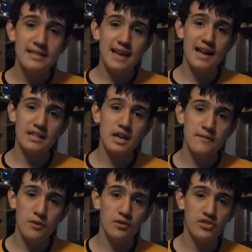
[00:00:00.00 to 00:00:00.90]
daddy
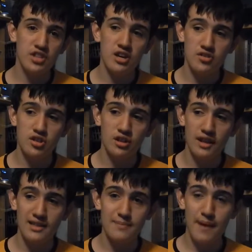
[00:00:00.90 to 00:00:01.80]
of all the Star Trek
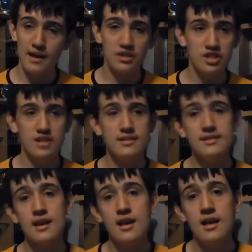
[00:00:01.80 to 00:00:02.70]
Online
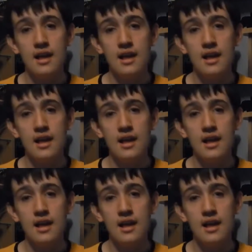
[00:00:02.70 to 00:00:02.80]
expansions.